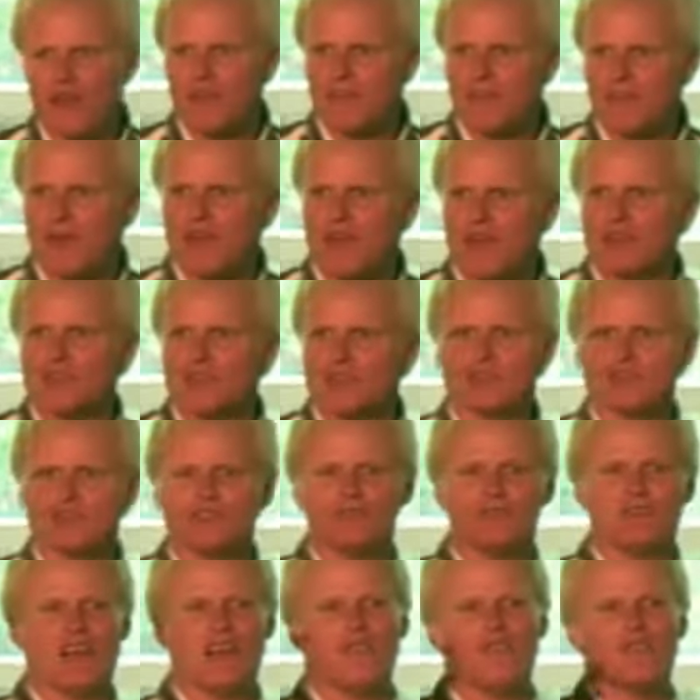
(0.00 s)
And men, don't
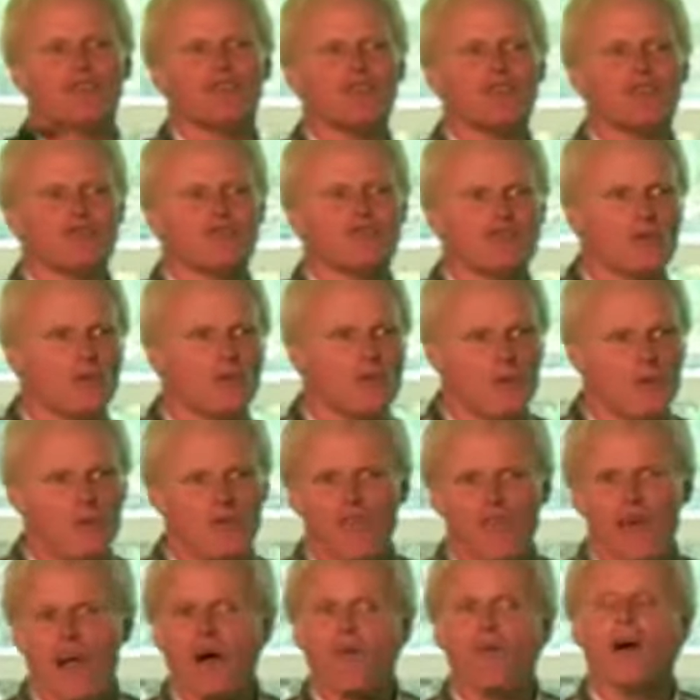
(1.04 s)
you ever use a
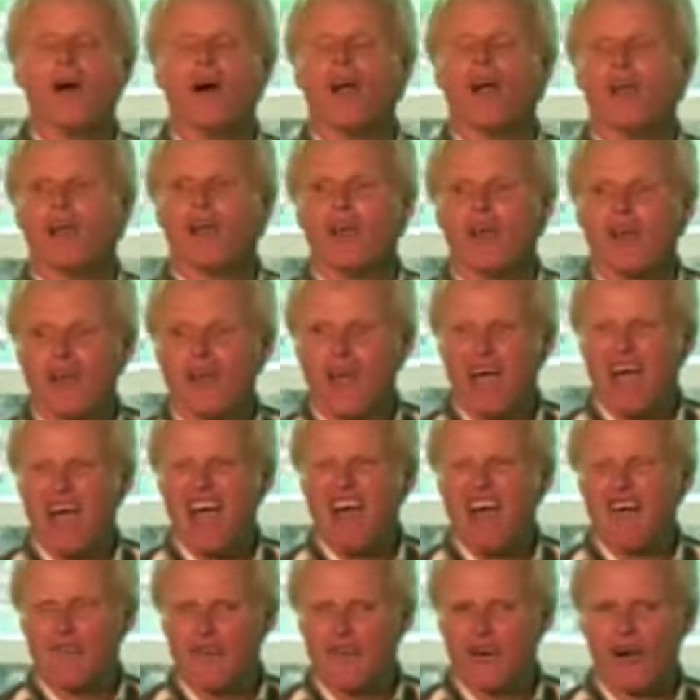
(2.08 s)
woman that way.
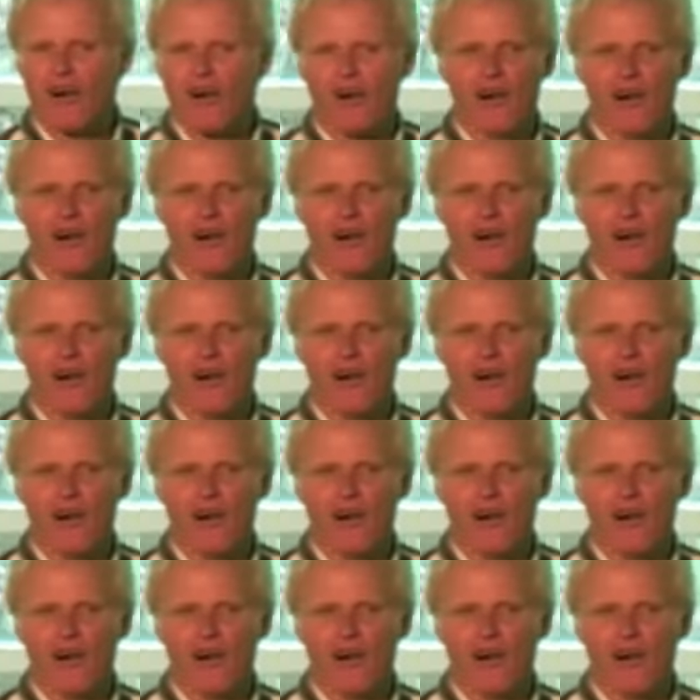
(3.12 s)
Ever.